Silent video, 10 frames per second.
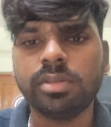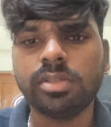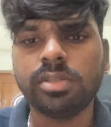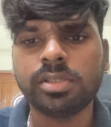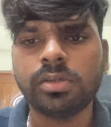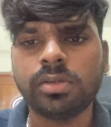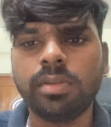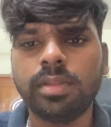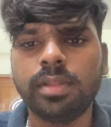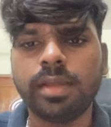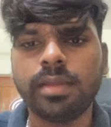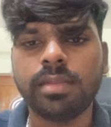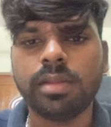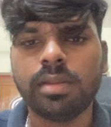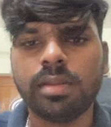Just don't see the
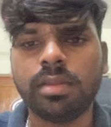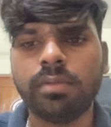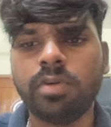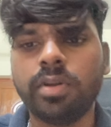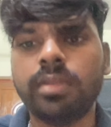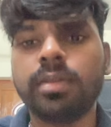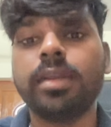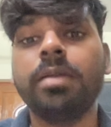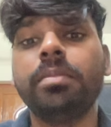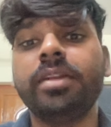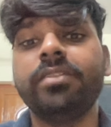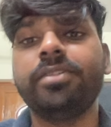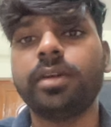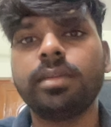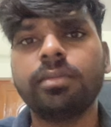answer. What is type
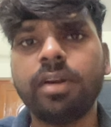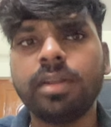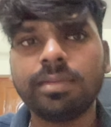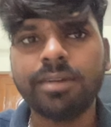inference? What is?